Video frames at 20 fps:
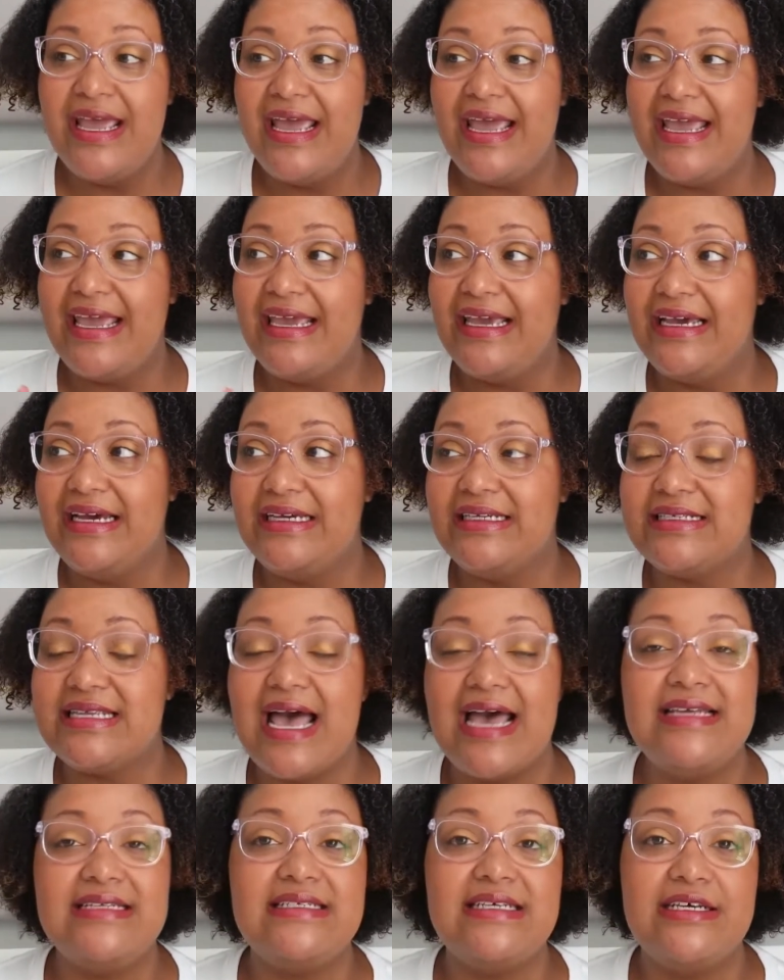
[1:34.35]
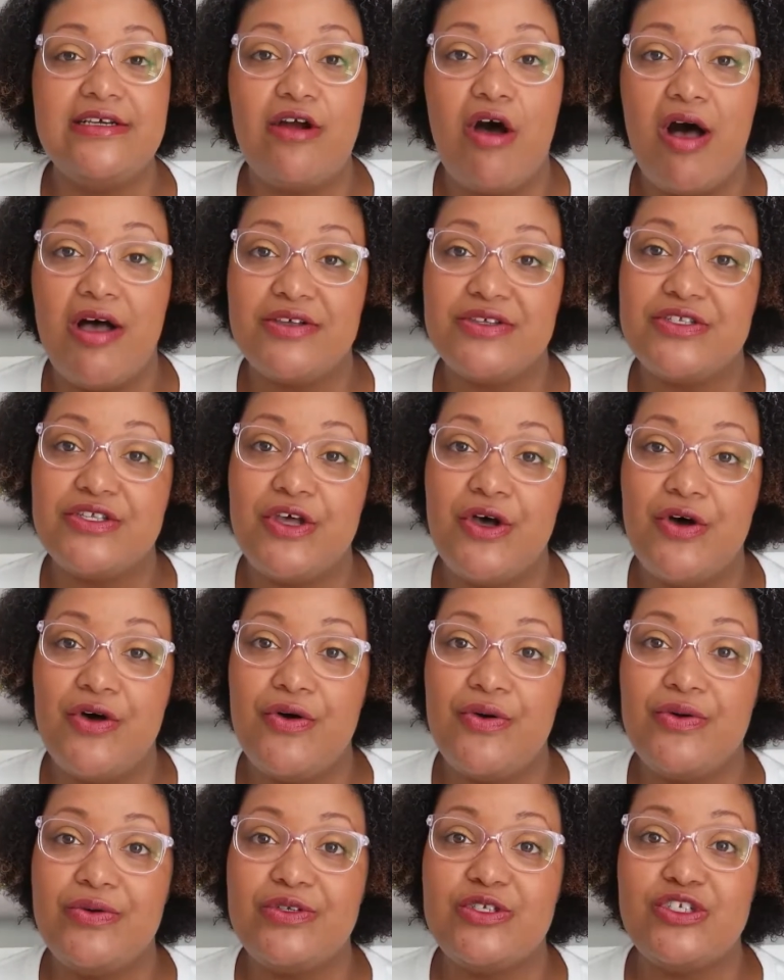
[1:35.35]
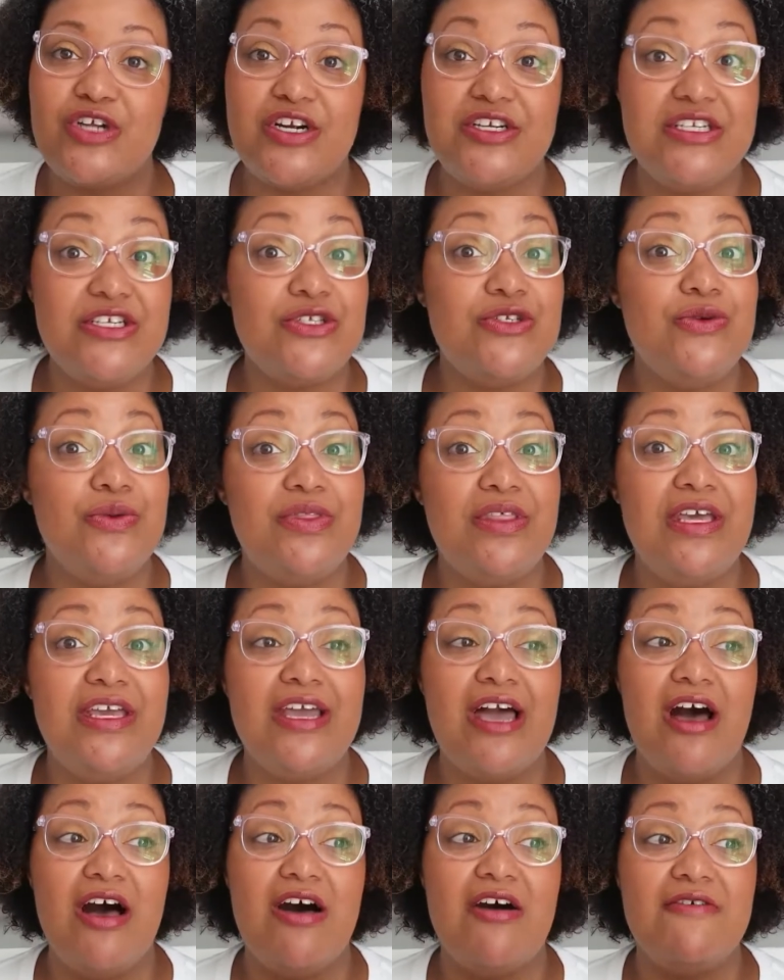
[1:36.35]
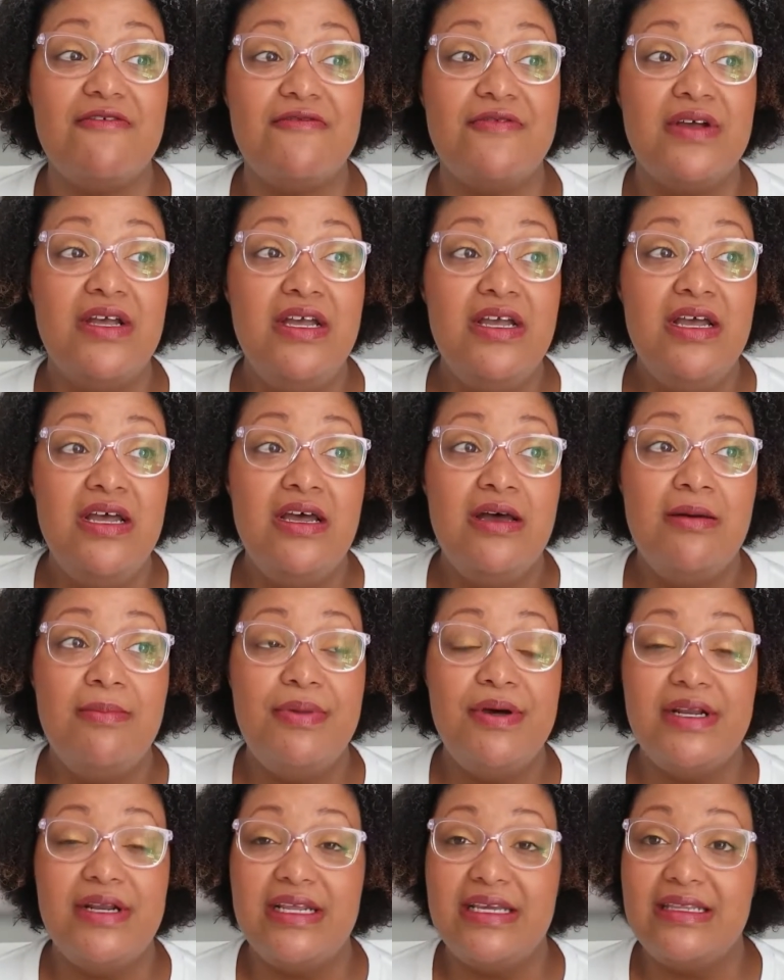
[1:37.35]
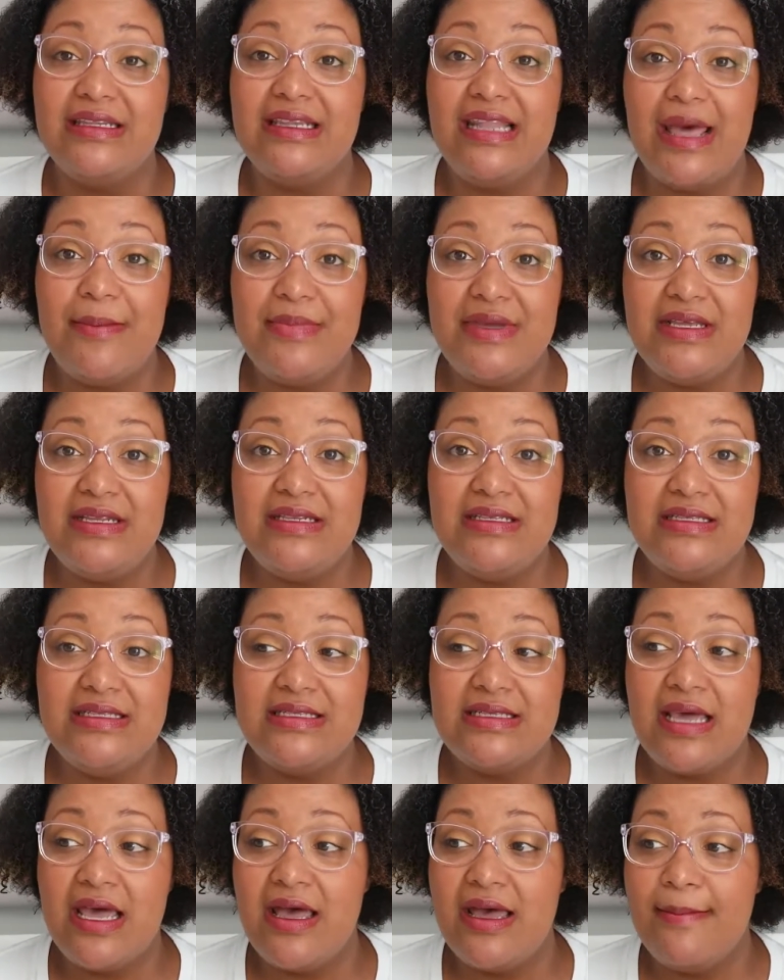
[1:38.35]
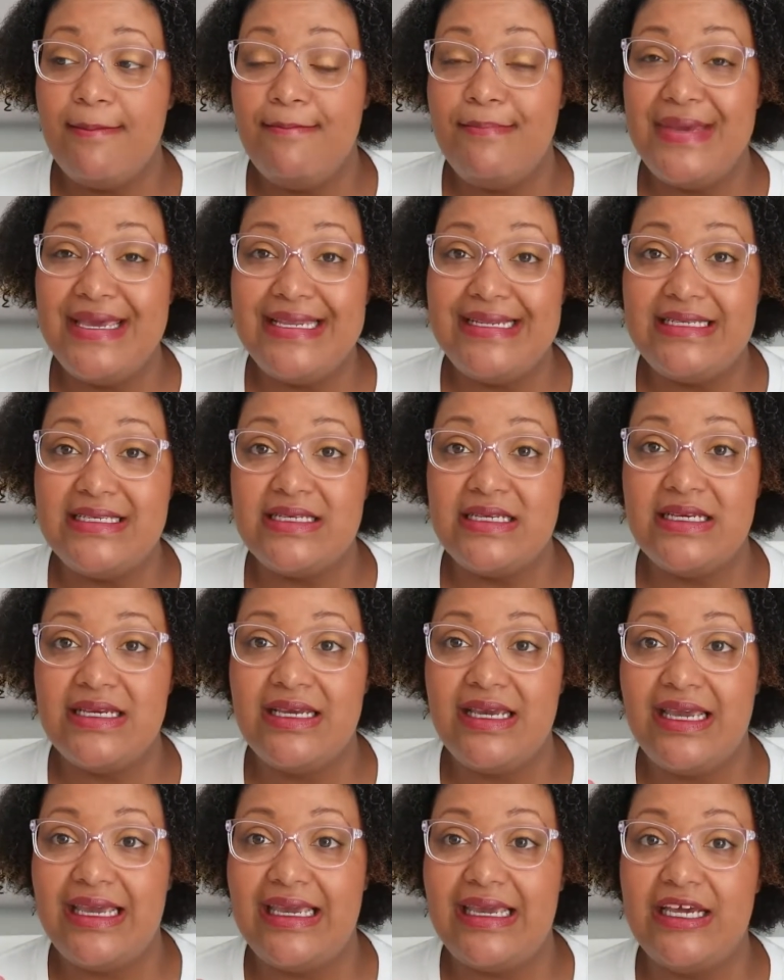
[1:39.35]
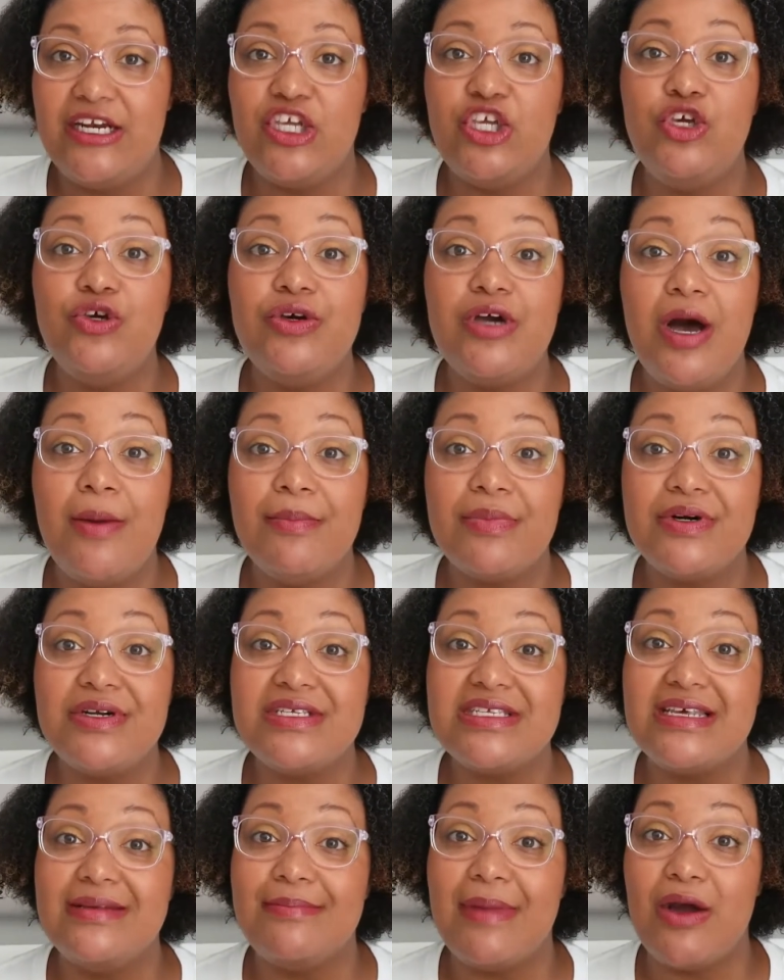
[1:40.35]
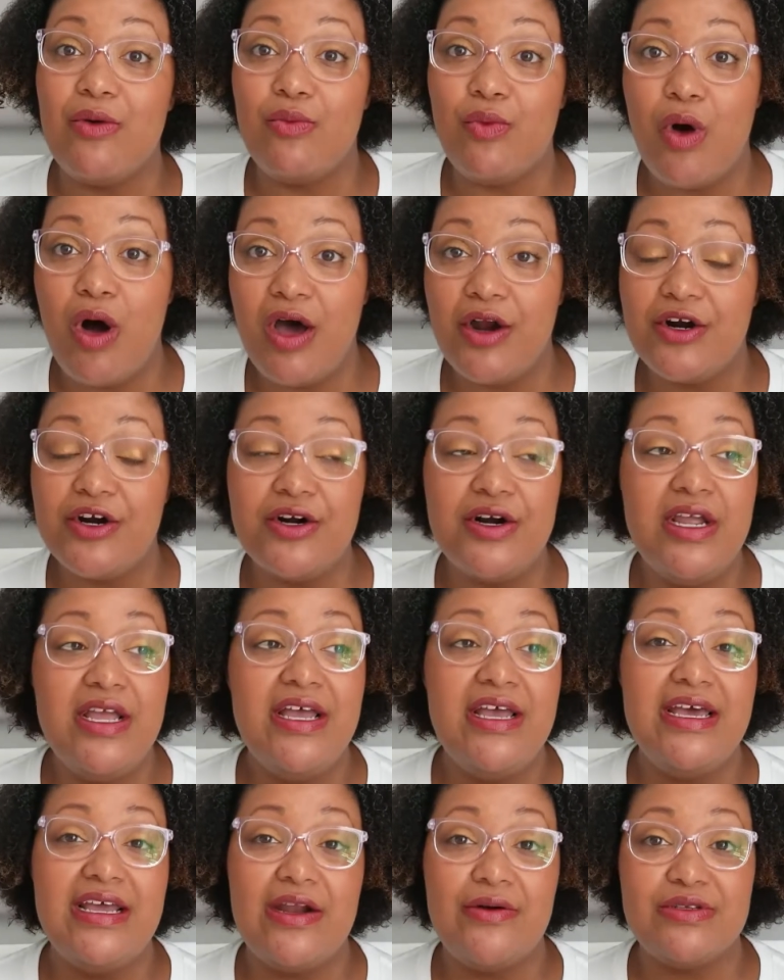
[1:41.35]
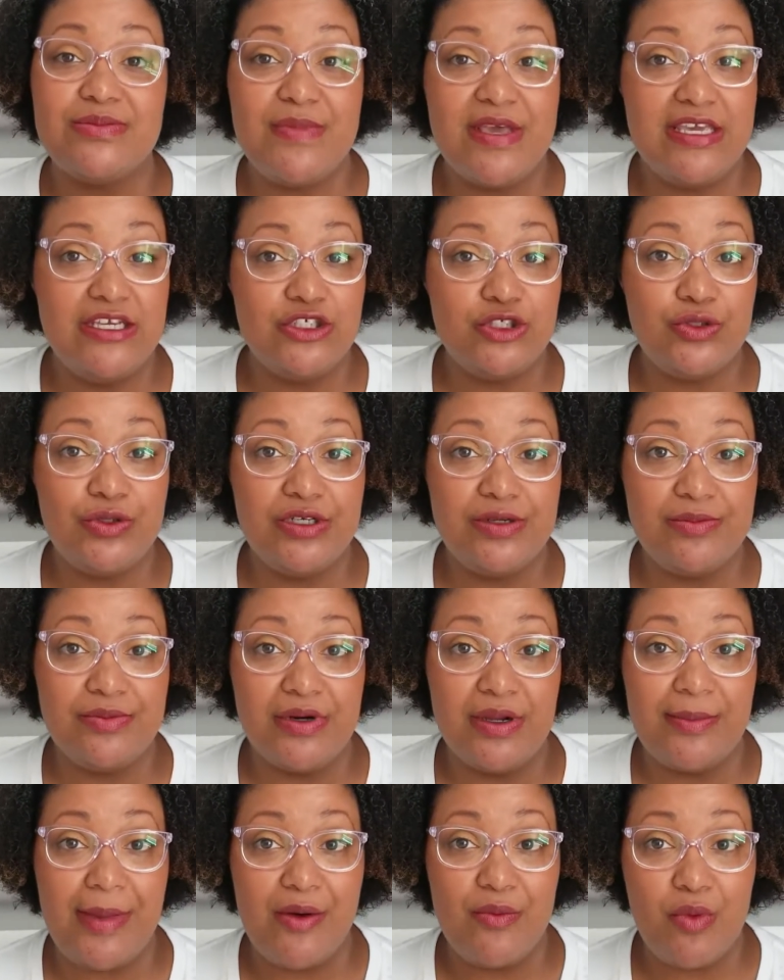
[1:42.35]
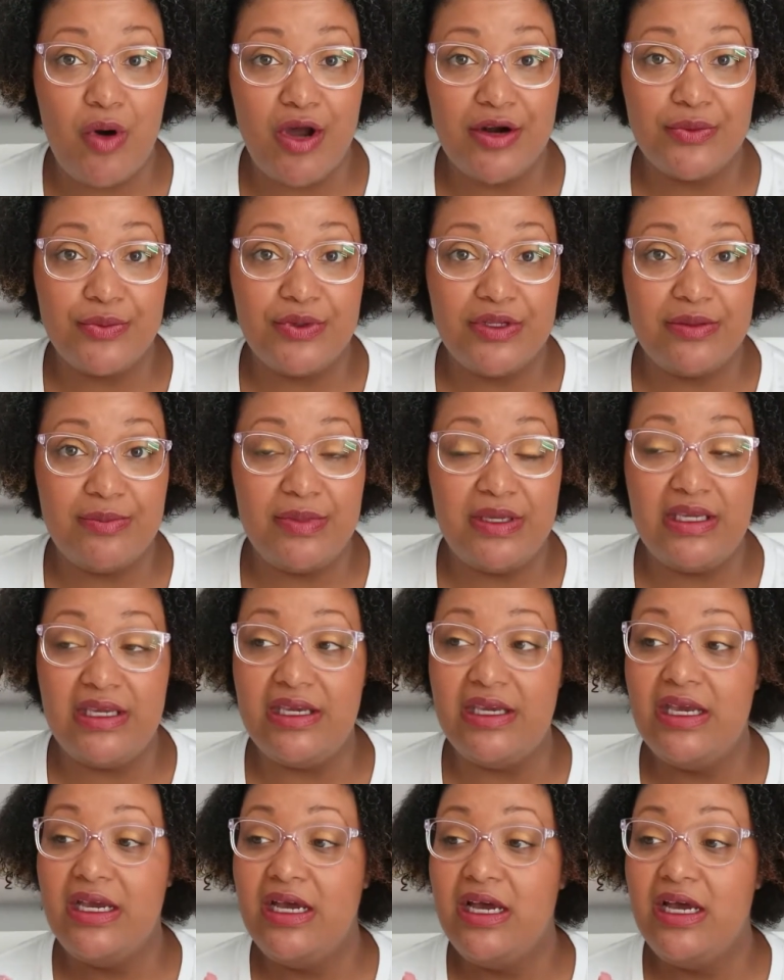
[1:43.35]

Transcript: And I did also start this new thing of putting lemons, mint, and cucumbers in my water, and I was making sure to bring my water with me